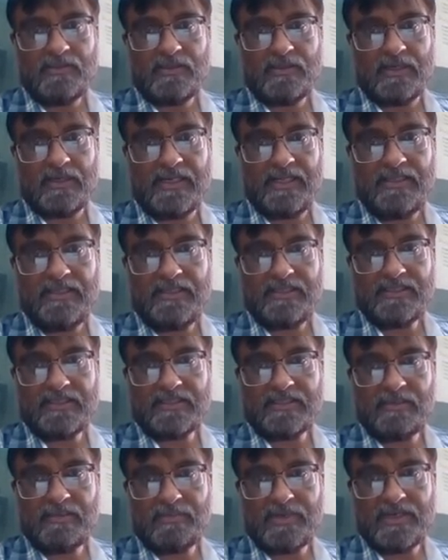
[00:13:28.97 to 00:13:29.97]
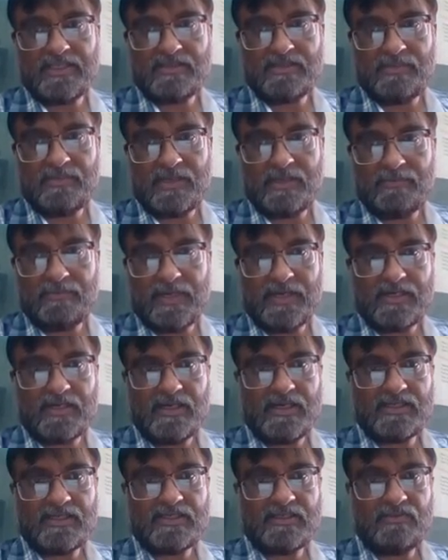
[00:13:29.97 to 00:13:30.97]
Again, this is the principal
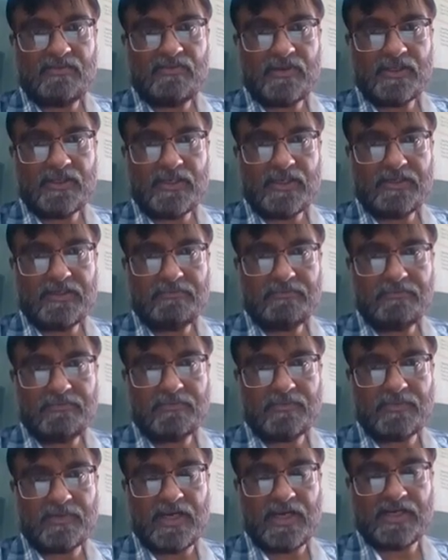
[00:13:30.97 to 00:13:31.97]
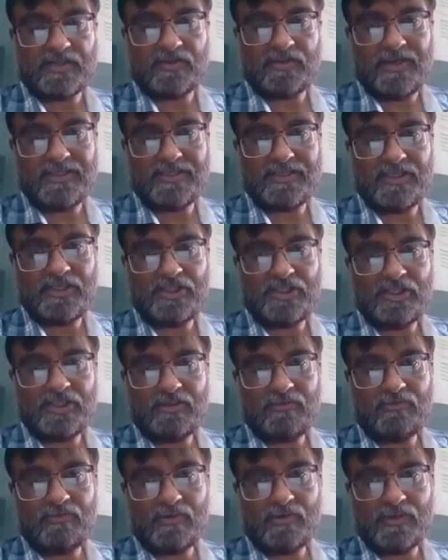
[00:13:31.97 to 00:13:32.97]
precursor for the characterization
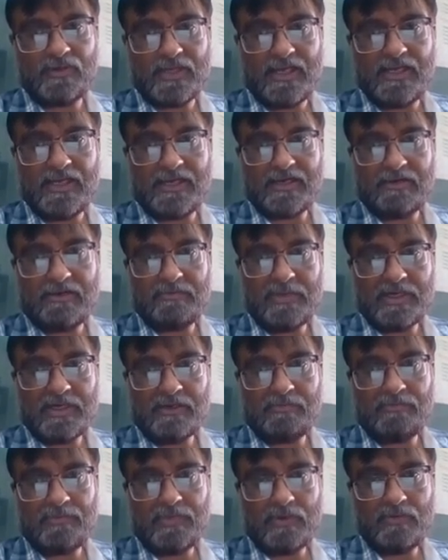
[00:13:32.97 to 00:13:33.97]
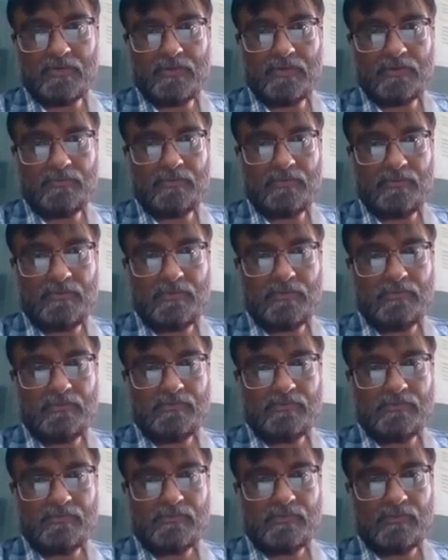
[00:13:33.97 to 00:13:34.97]
of volatile aroma compound
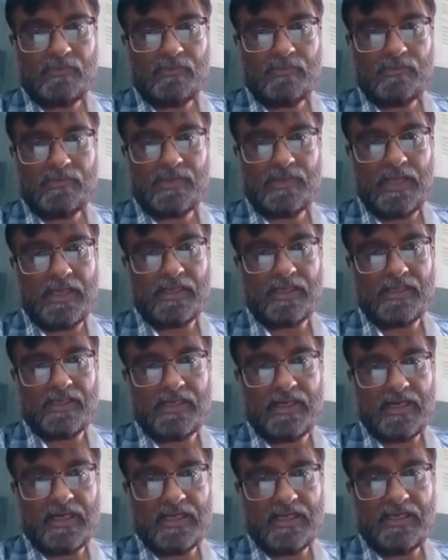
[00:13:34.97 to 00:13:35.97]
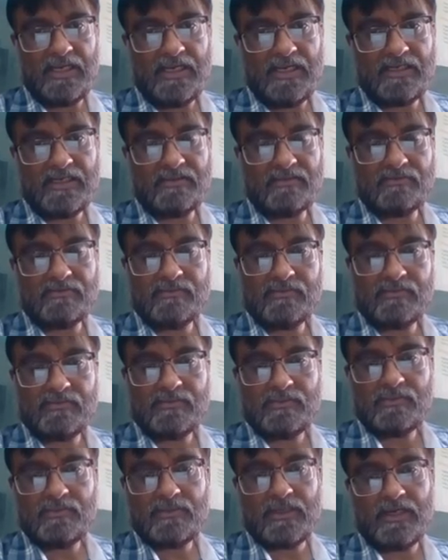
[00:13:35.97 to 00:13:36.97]
in garlic
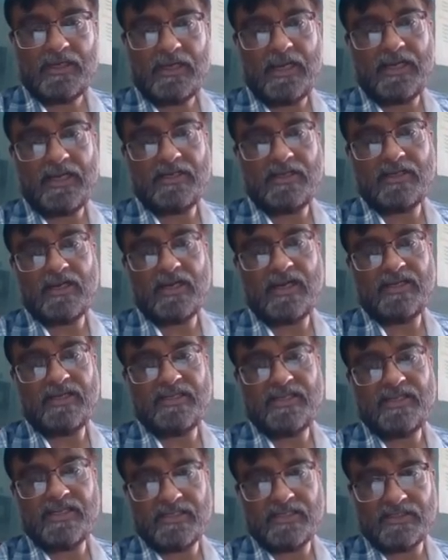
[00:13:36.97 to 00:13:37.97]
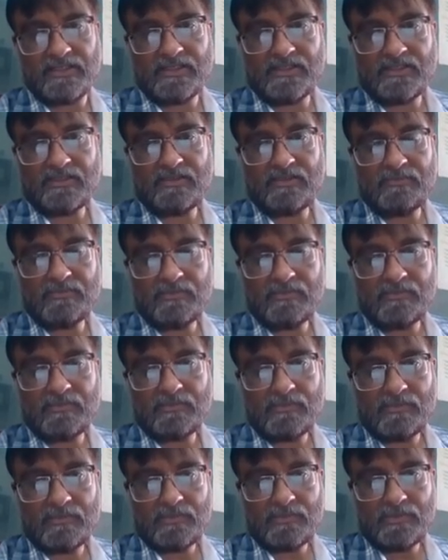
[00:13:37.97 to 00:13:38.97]
and onions.
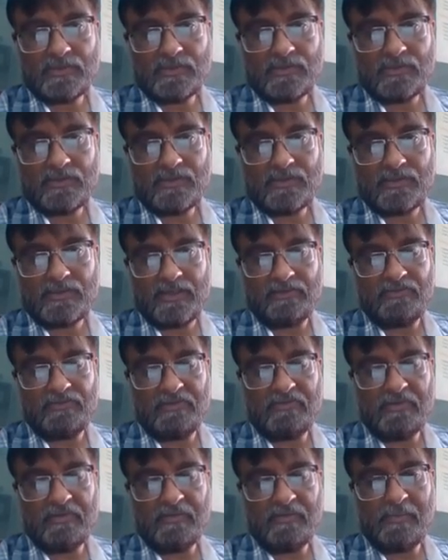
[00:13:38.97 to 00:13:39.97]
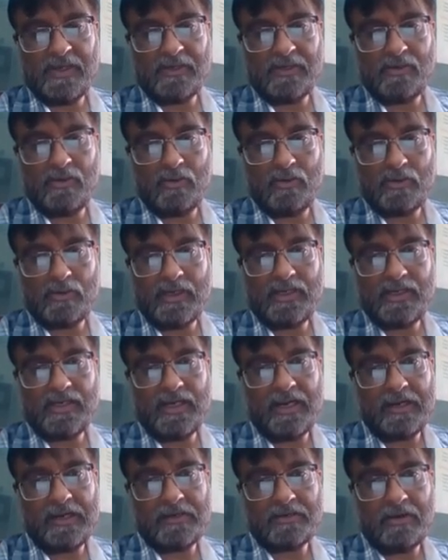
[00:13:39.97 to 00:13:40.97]
And we will be looking
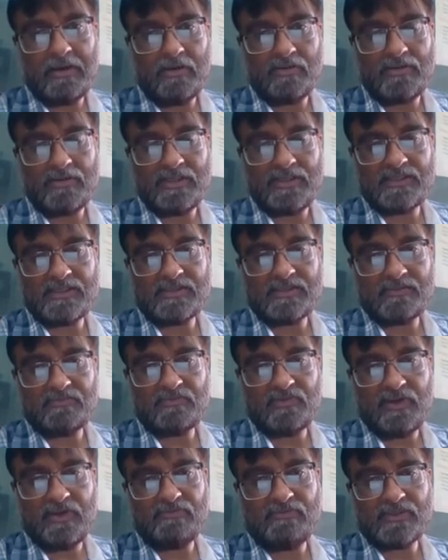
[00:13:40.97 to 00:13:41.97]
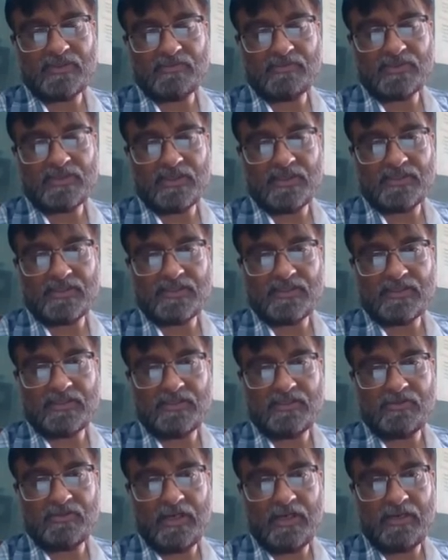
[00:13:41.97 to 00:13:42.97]
at how these flavor substances are
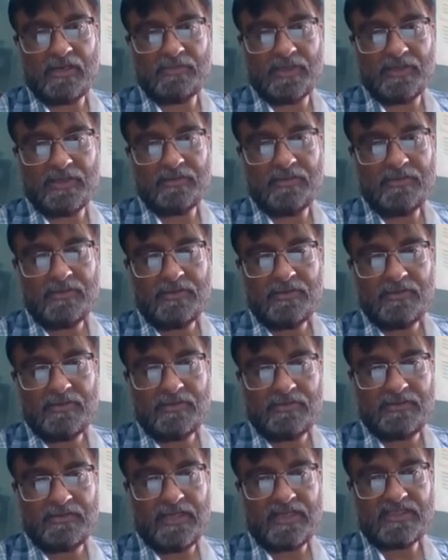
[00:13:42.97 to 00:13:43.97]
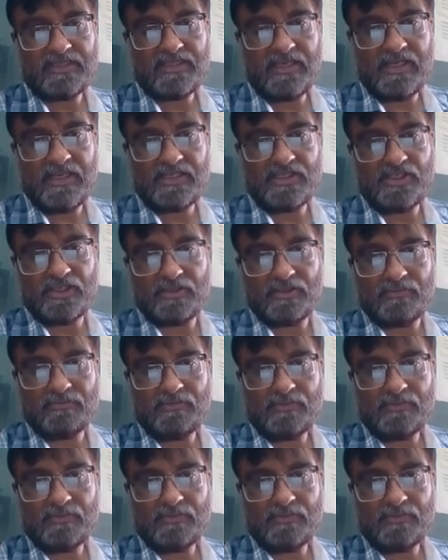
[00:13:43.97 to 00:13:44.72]
developed in next lecture.